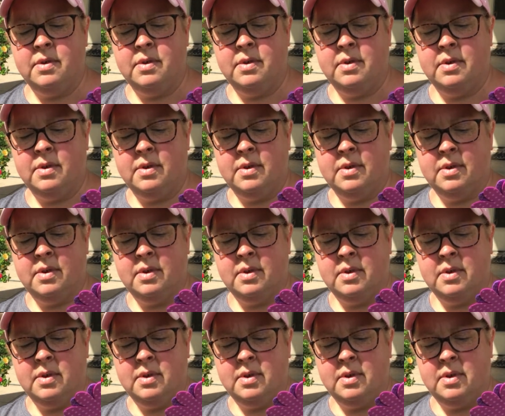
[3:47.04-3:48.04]

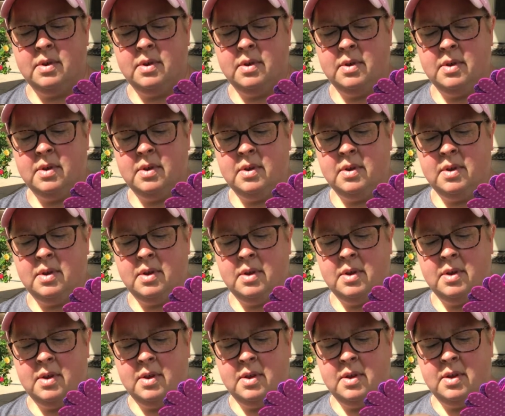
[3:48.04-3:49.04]

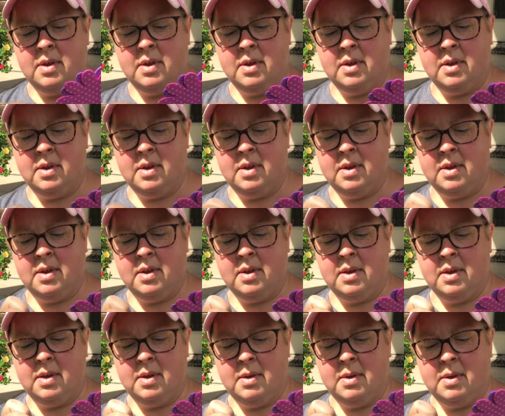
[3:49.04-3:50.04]

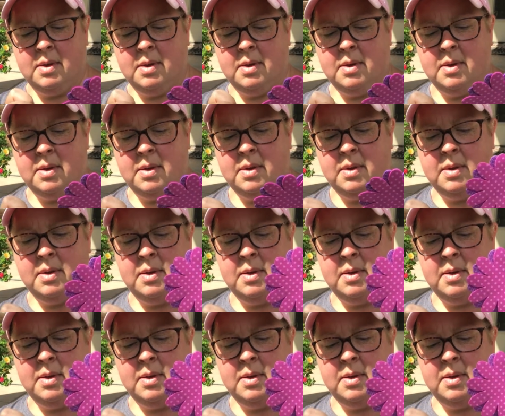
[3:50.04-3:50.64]
Nobody speaks.